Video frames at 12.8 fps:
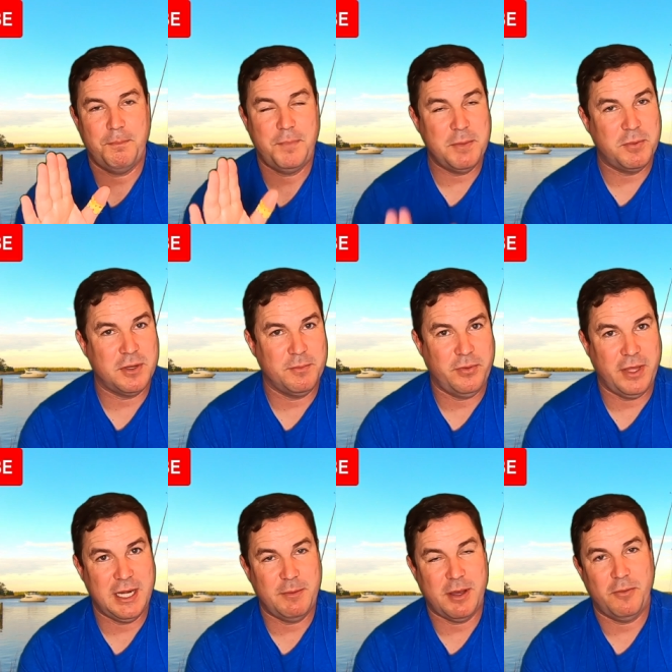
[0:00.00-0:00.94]
people
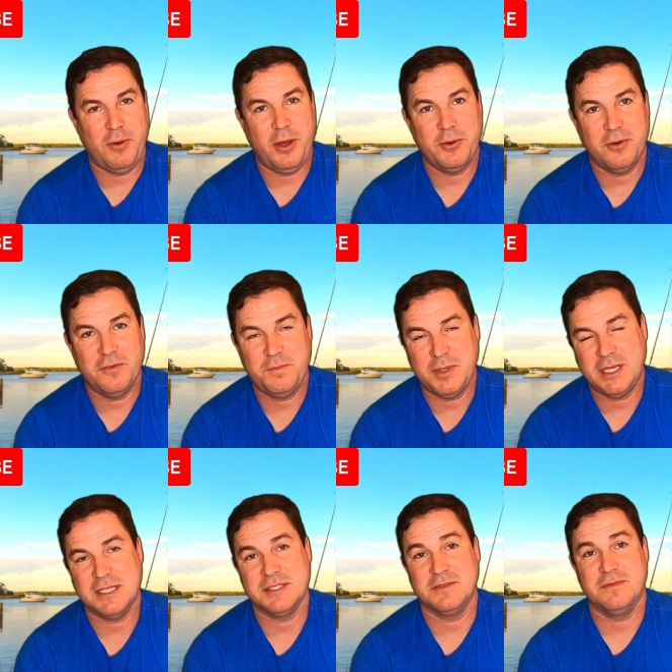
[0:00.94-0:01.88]
complain about Waldorf
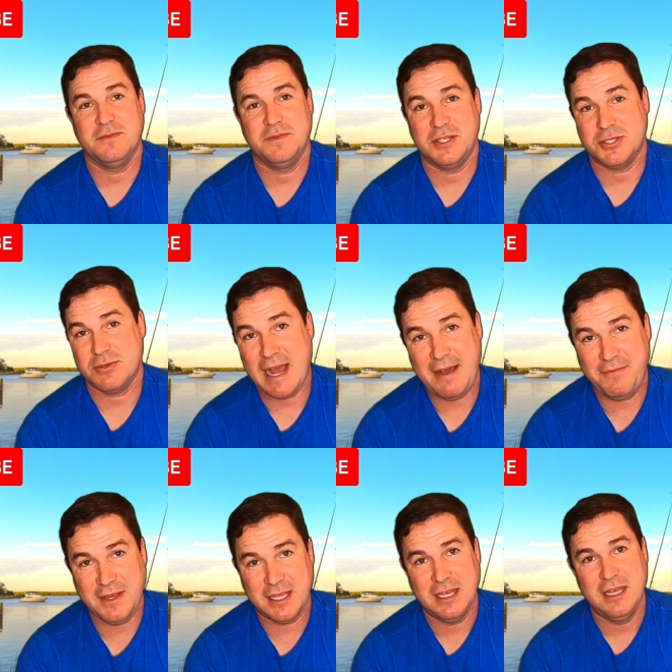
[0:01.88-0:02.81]
because of the
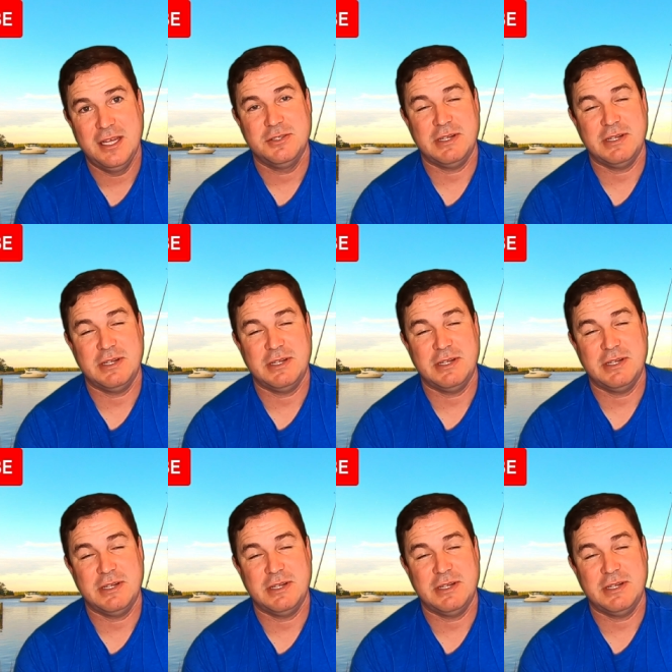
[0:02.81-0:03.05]
traffic.